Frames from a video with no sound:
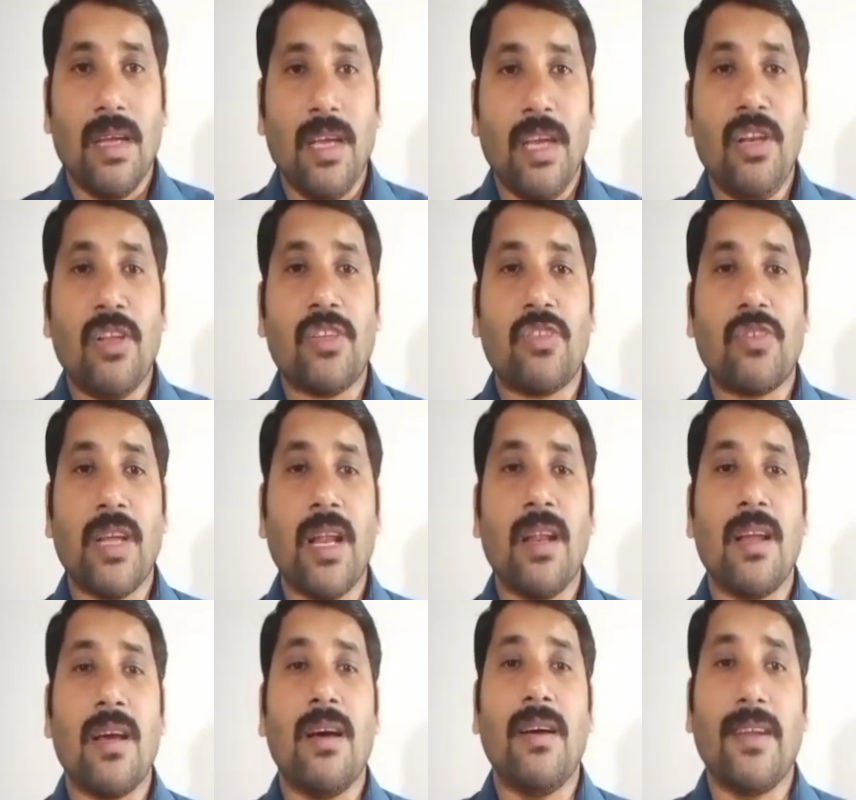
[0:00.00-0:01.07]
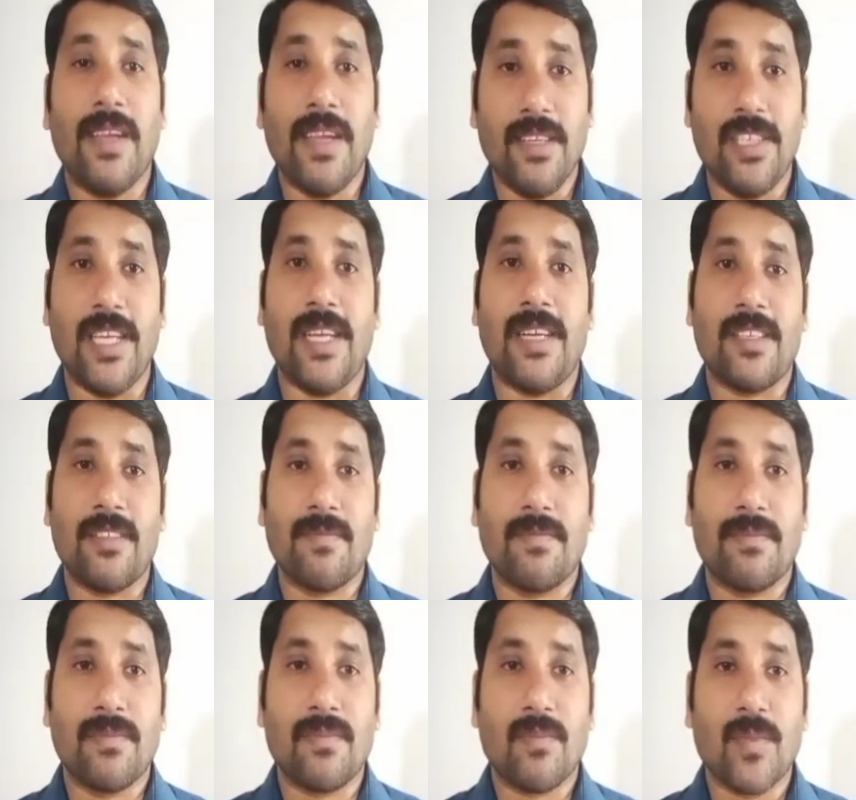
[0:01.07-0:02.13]
Industrial regions.
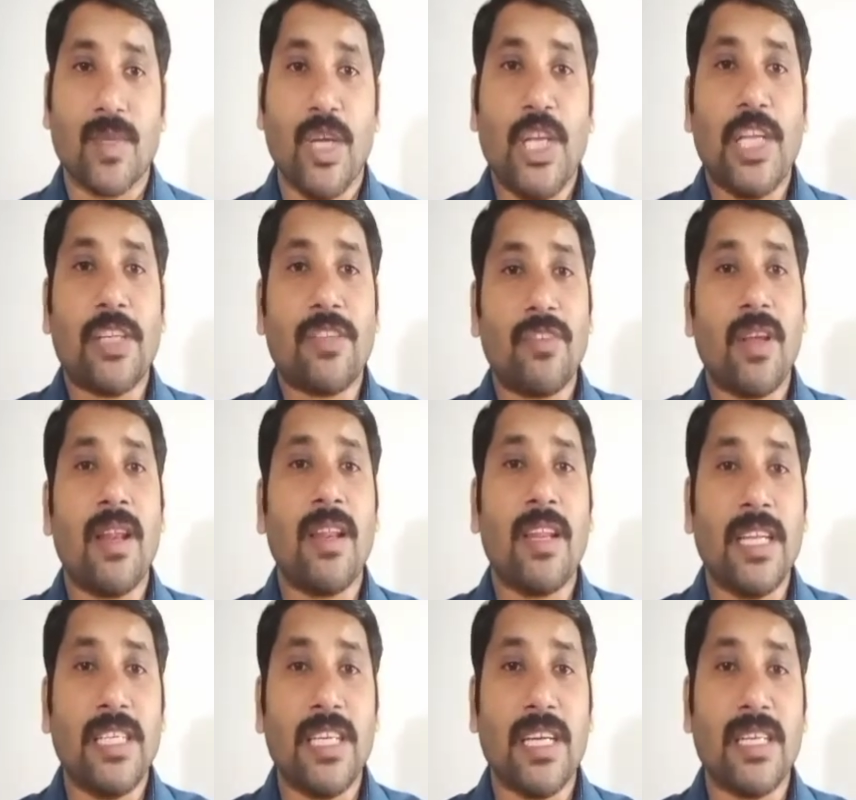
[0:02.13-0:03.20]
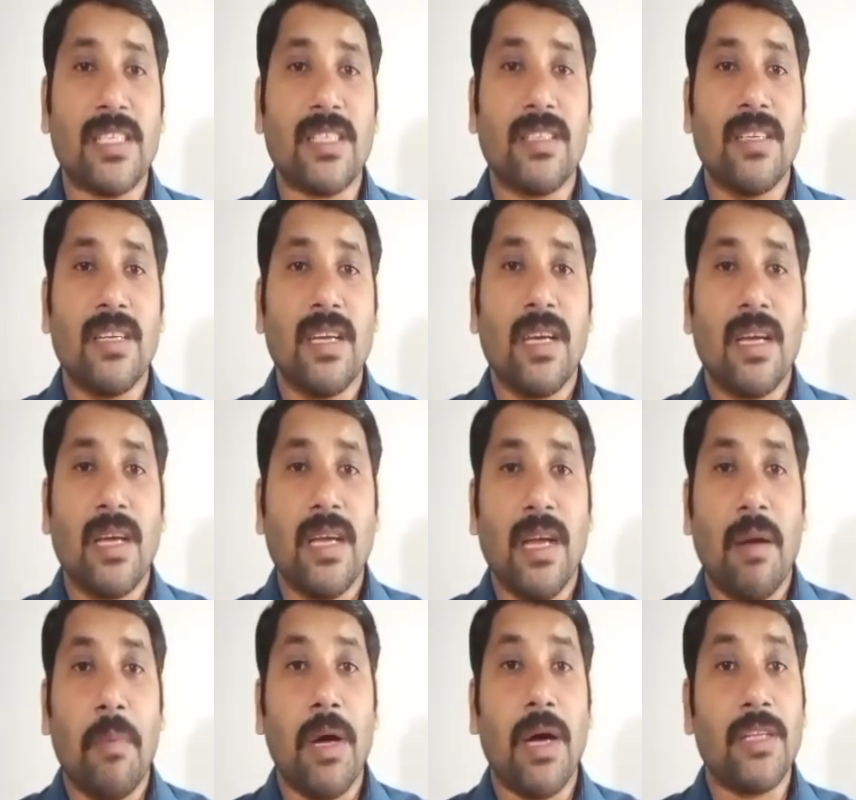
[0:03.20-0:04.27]
Industrial regions
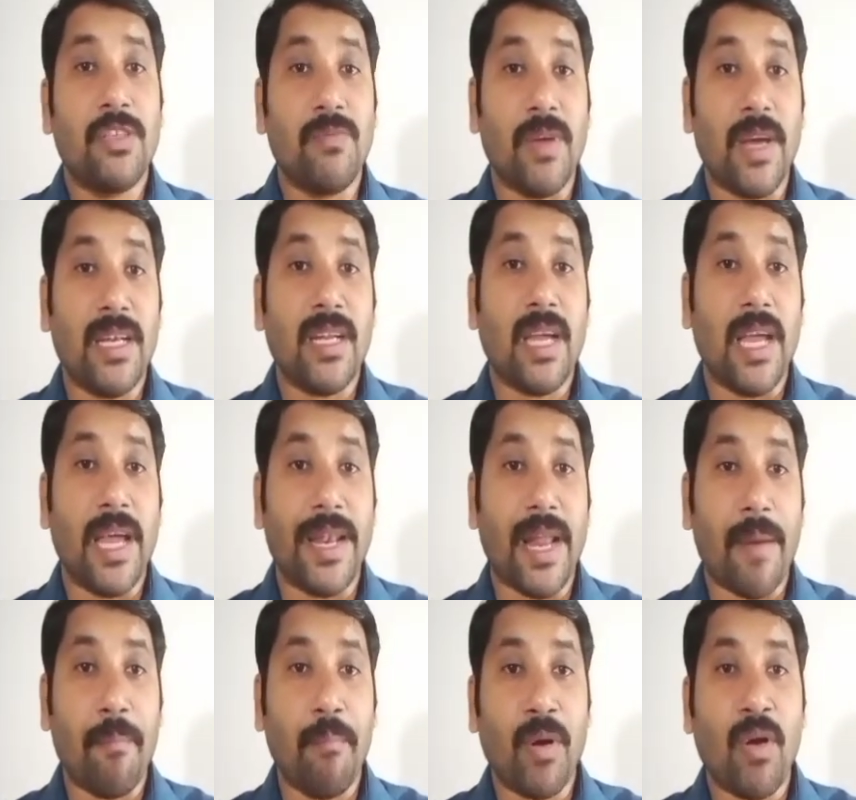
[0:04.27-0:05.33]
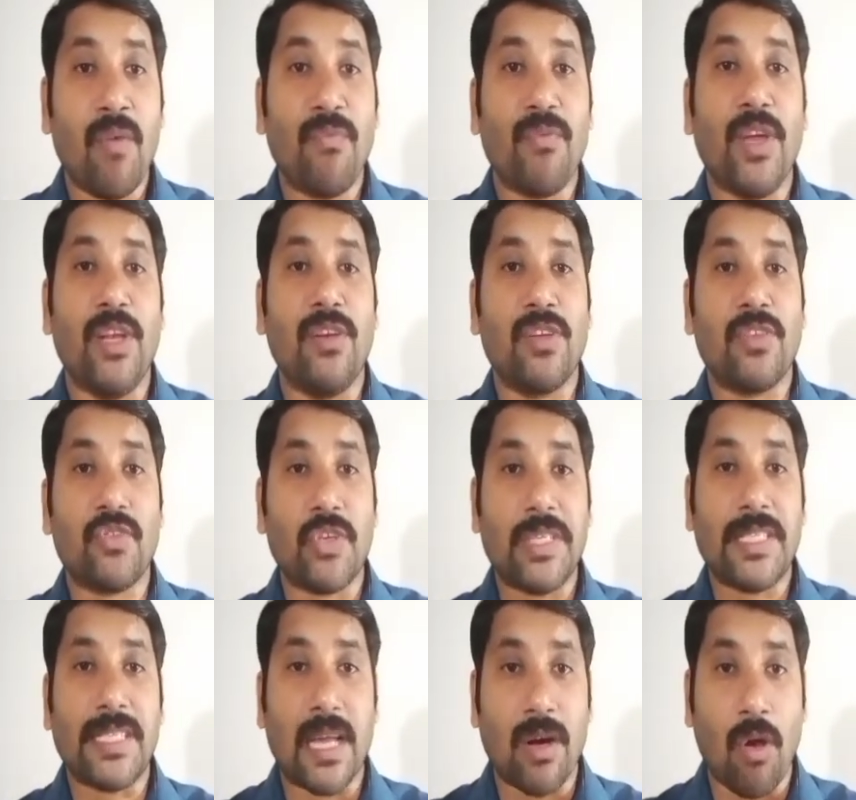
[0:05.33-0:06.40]
emerge when a number of
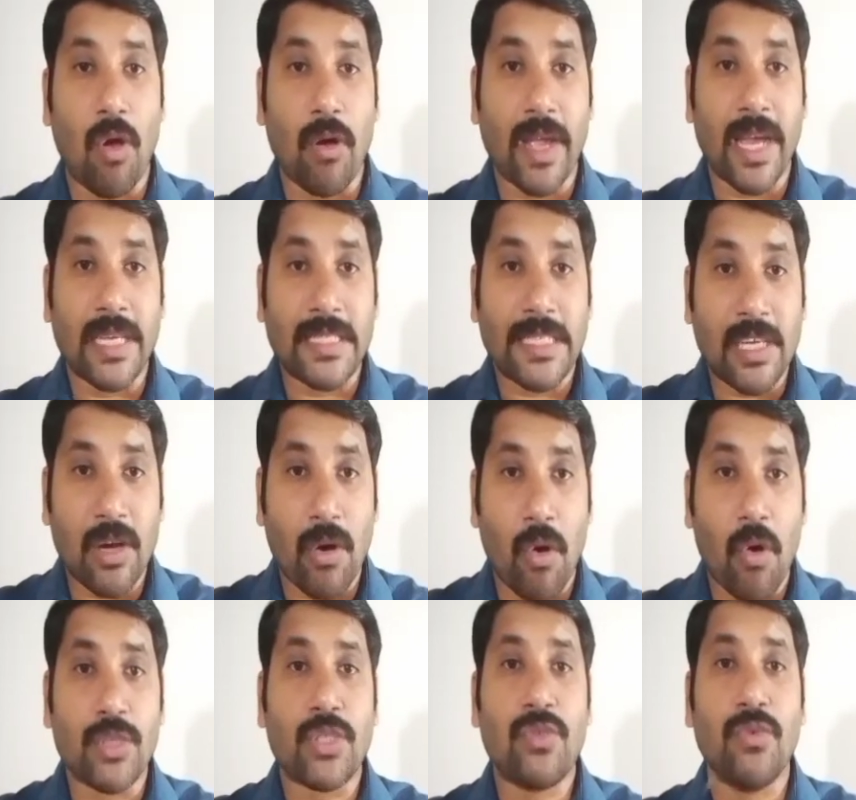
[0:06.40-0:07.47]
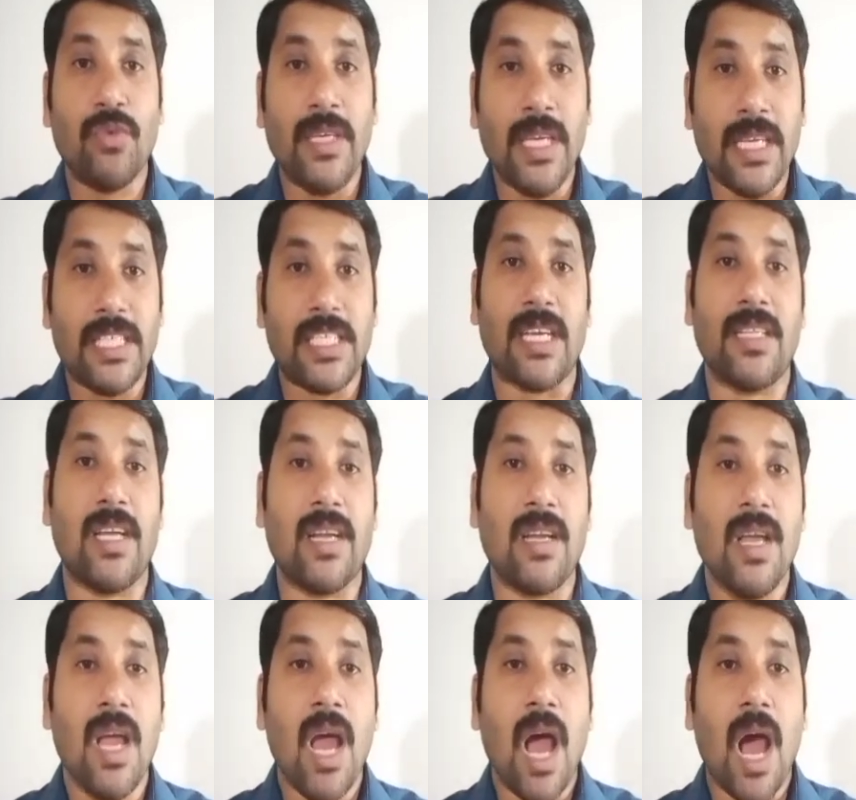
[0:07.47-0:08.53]
industries are located close to each
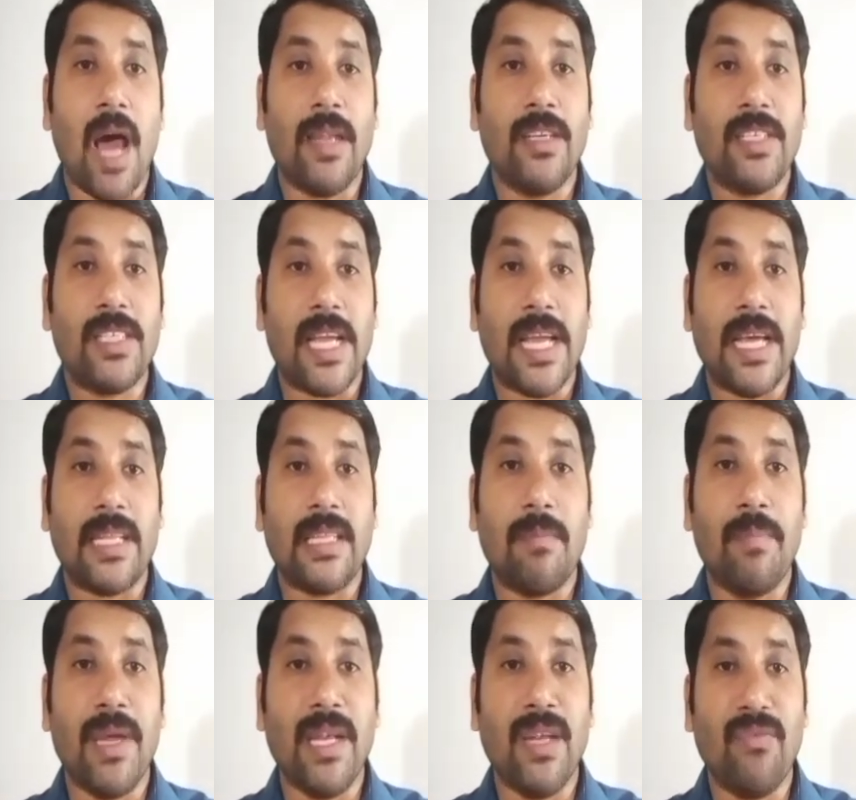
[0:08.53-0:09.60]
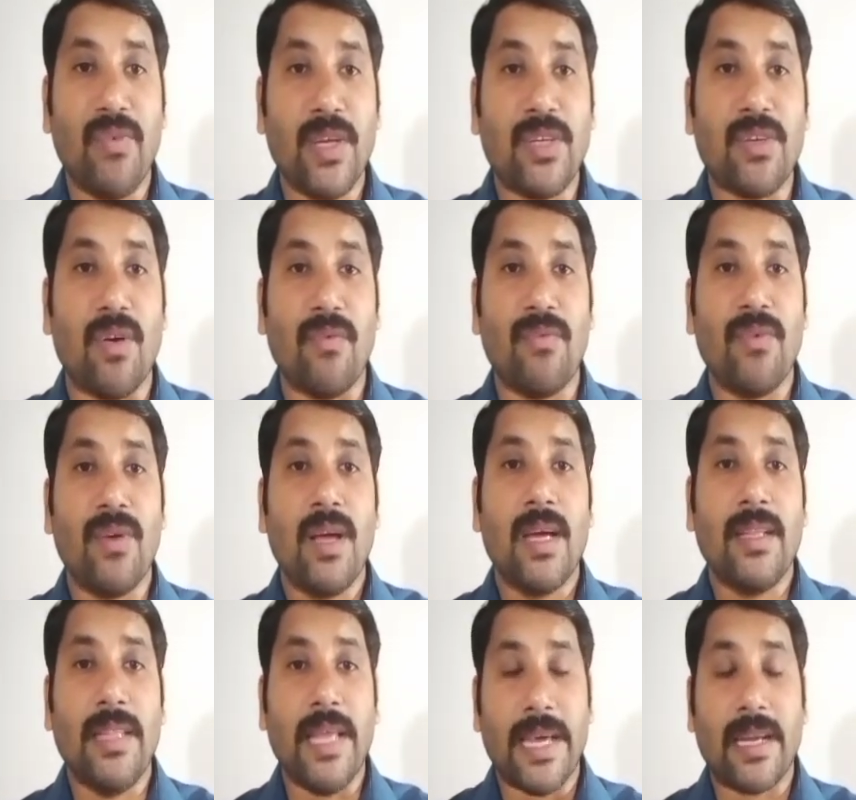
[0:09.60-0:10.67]
other and share the benefit of
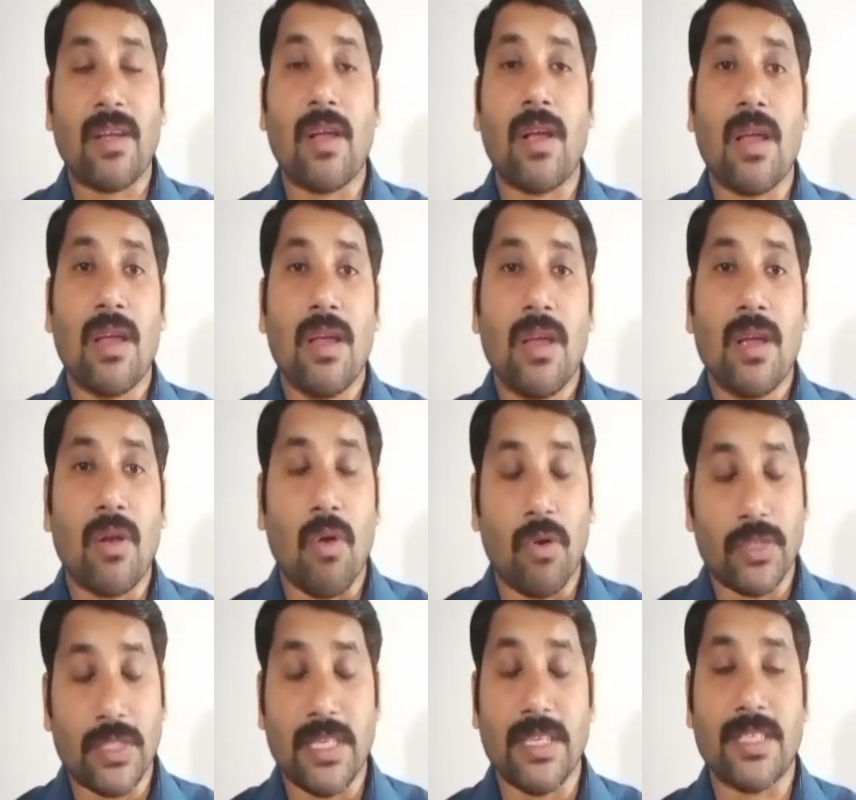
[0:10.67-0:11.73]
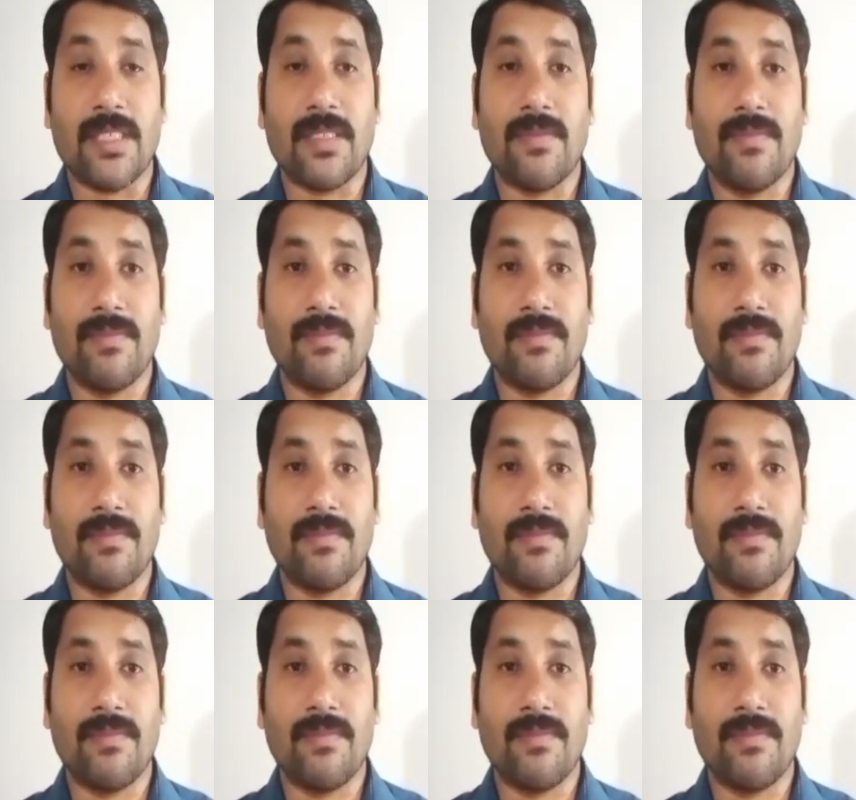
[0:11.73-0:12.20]
their closeness.